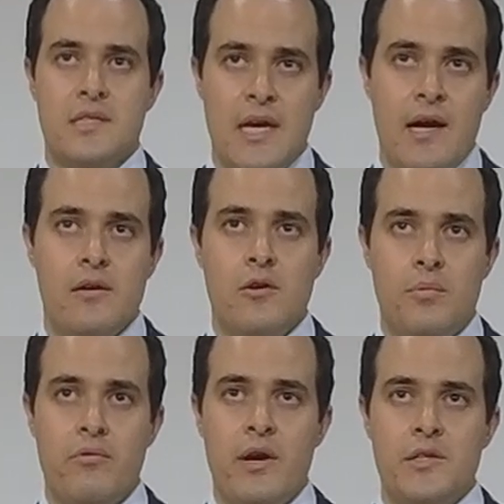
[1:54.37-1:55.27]
targeted
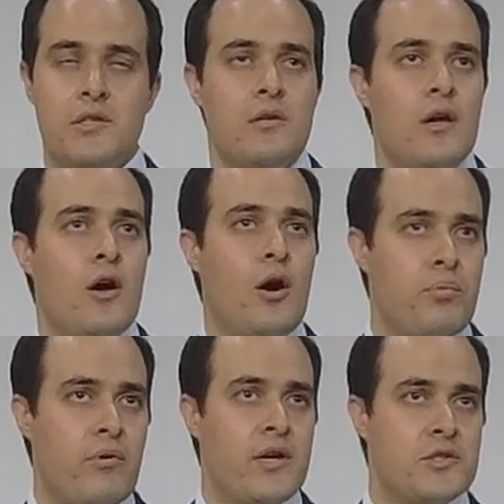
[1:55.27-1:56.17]
operation,
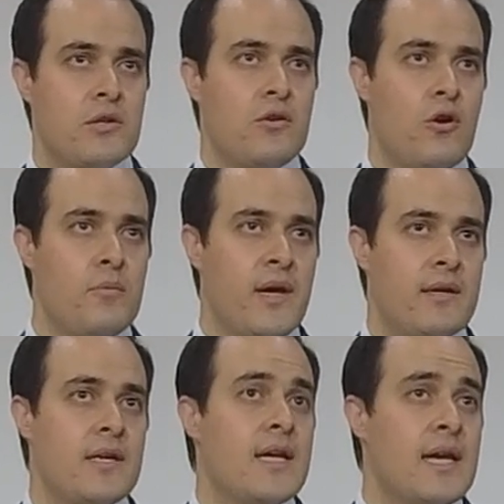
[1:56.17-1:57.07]
Operation
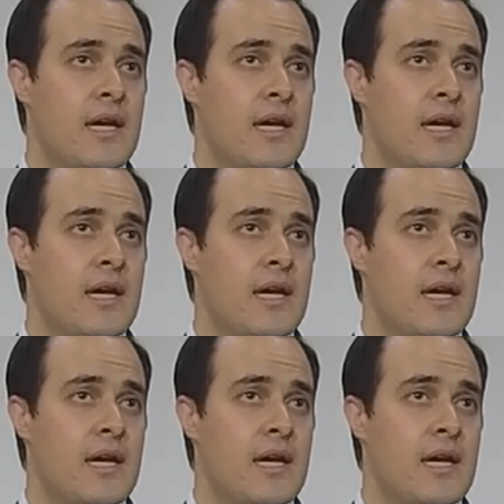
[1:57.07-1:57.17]
Nomad.